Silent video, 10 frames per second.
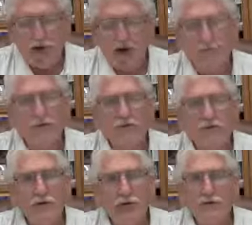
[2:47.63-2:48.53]
problems,
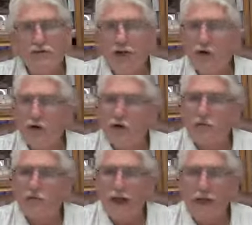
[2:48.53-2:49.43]
okay, so
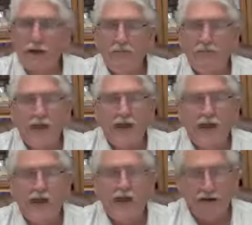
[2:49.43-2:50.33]
we're back up in the
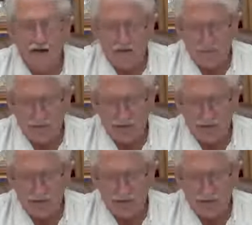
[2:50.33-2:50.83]
head here at the